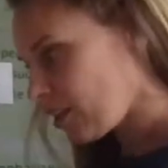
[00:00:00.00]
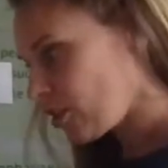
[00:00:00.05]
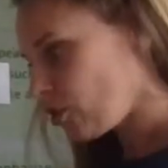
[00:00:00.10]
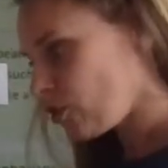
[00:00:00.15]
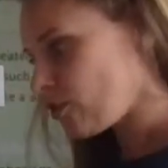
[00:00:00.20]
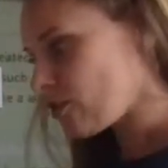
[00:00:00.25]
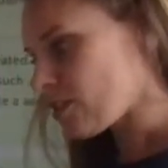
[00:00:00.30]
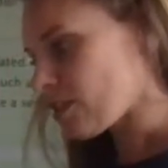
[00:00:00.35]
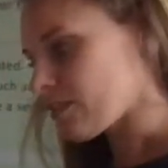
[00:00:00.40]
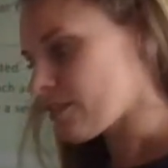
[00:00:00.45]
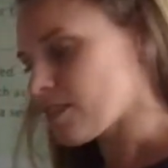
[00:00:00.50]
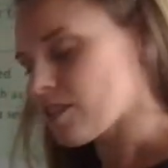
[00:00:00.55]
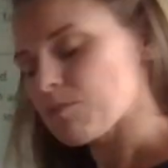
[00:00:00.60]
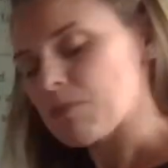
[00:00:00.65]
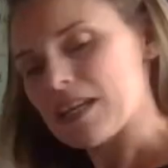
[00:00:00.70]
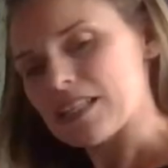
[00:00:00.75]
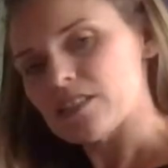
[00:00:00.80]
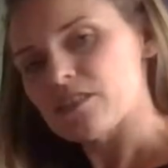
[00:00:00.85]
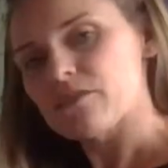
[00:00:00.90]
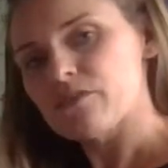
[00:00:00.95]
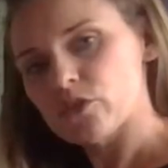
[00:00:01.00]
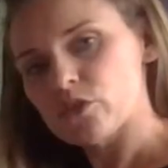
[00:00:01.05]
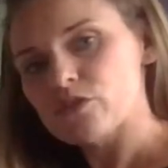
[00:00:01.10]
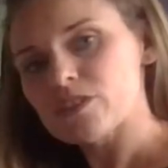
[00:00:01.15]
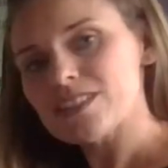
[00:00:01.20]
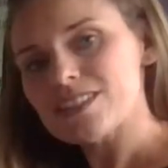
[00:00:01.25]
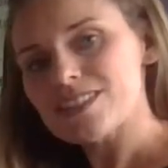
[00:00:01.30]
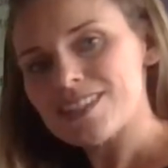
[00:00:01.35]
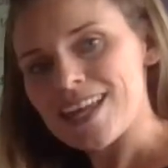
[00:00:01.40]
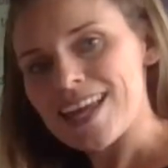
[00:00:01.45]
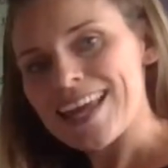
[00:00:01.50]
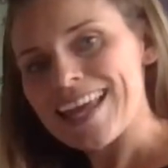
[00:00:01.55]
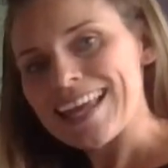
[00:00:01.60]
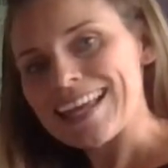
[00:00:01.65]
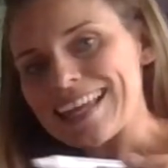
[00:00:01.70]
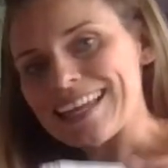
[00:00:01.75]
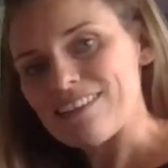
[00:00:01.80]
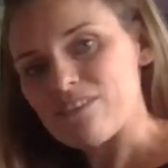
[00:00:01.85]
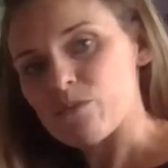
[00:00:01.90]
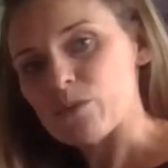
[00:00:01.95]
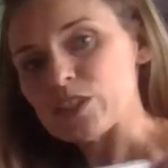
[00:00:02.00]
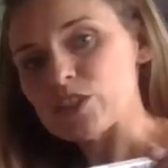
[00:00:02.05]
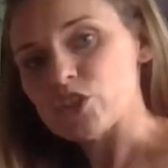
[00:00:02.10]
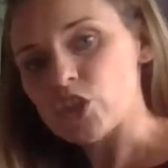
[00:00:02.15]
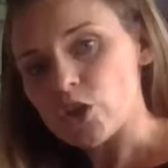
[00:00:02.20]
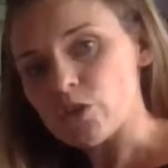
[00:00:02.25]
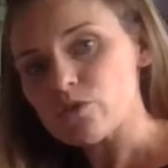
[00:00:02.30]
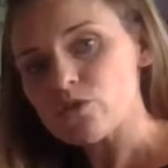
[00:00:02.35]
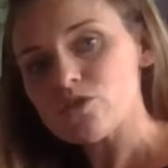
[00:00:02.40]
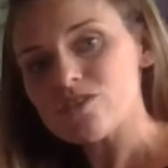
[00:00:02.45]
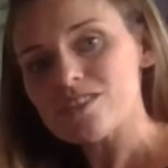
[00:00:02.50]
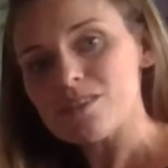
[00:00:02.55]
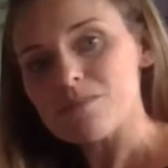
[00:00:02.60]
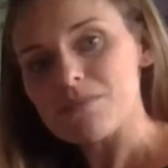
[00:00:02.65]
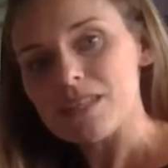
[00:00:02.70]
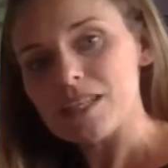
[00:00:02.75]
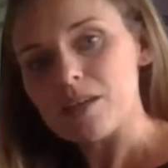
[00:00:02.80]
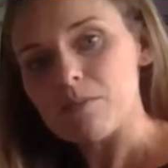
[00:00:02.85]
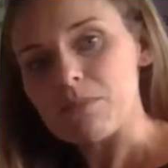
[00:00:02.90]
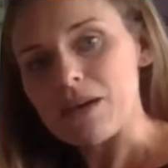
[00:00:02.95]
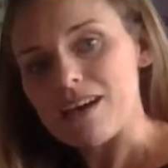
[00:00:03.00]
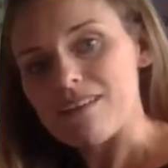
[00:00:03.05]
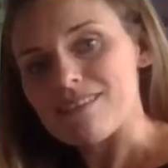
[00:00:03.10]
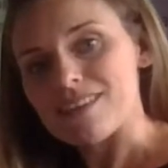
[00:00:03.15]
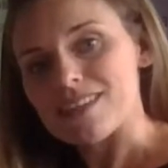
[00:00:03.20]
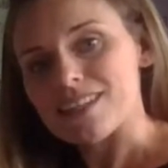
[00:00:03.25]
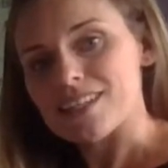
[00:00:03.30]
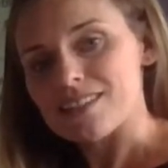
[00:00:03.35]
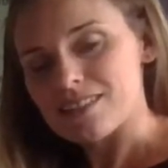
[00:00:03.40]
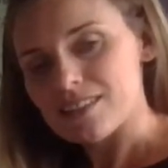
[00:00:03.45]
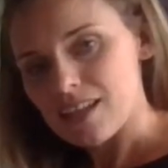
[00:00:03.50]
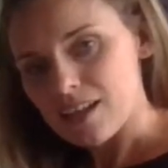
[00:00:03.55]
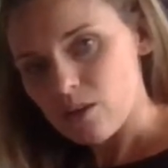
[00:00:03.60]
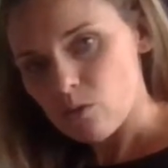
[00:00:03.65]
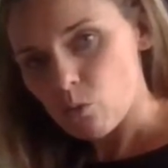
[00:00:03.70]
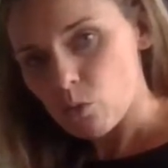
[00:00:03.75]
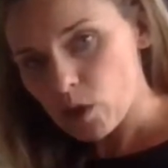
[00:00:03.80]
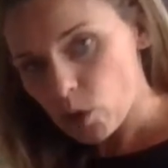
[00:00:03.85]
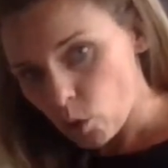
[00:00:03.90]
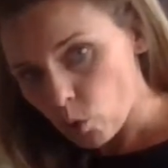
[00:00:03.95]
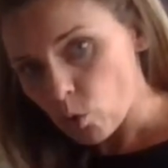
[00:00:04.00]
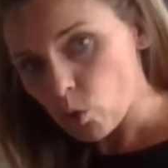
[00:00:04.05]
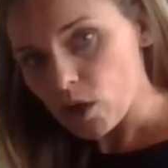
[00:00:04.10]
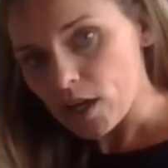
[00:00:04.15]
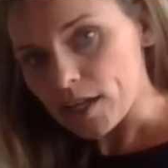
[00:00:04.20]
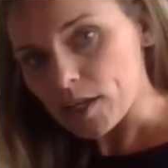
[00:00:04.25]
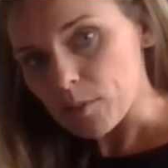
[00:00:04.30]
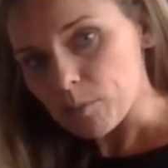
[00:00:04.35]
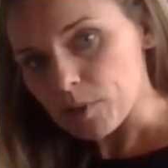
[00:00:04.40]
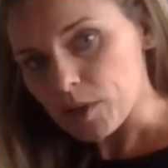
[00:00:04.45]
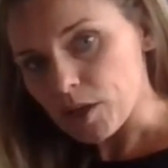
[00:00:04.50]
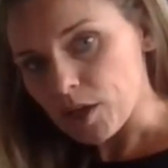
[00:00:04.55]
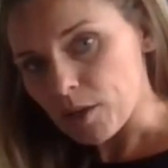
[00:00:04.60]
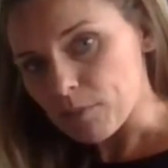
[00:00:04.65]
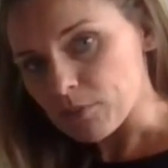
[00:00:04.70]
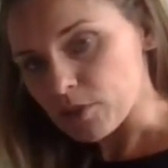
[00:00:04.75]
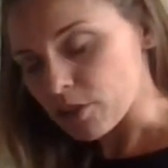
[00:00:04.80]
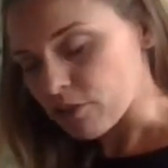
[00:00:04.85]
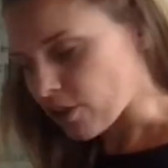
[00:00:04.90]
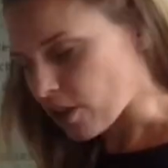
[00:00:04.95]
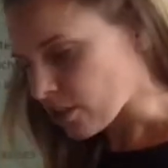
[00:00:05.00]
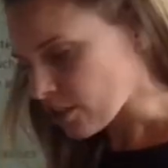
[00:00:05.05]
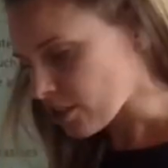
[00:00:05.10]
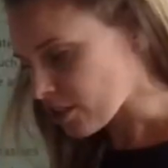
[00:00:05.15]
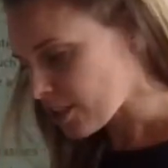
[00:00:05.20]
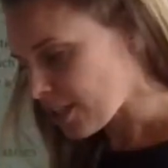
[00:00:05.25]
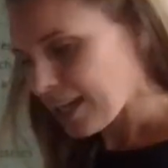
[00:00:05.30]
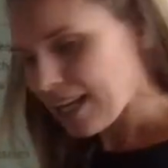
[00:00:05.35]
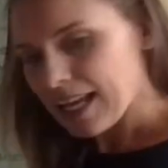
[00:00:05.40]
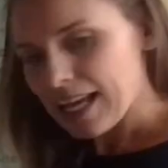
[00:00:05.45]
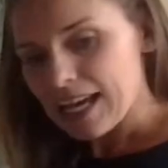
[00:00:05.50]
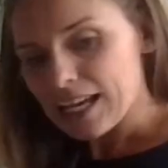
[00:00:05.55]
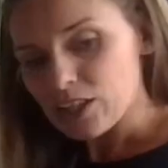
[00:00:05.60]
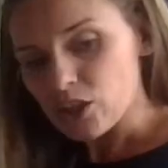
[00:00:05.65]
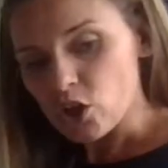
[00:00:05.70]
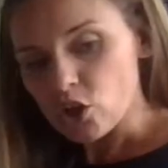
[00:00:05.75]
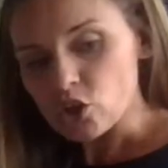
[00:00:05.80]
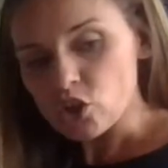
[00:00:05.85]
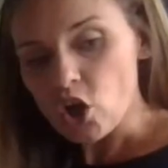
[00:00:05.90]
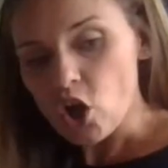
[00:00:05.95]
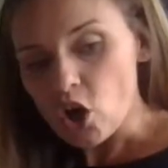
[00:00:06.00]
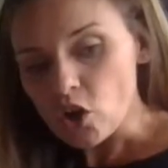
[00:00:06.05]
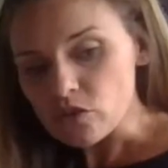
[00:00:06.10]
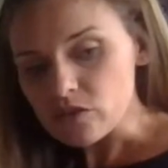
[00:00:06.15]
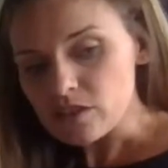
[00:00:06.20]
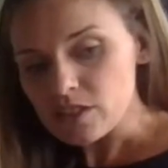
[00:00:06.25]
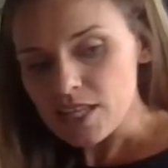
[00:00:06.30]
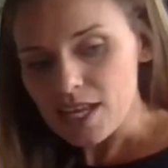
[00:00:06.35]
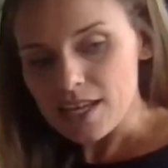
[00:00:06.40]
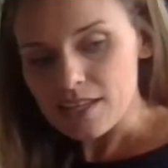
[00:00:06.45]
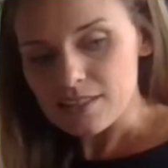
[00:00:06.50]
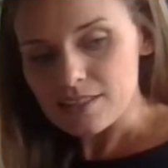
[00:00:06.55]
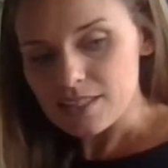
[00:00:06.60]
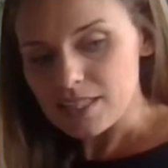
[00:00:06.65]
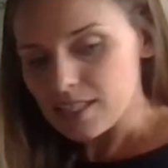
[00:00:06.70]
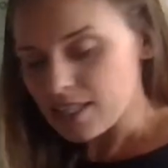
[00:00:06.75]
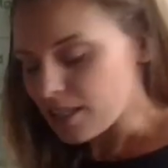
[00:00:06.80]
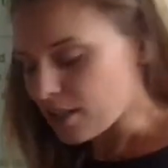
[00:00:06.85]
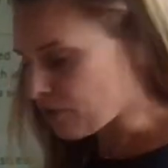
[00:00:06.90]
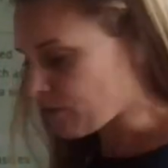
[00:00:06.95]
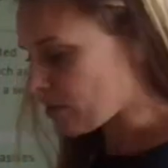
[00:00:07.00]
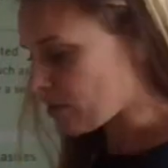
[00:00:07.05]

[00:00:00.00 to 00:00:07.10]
using this metaphor and saying, if we don't do something about this, we're all going to become crushed. And our context here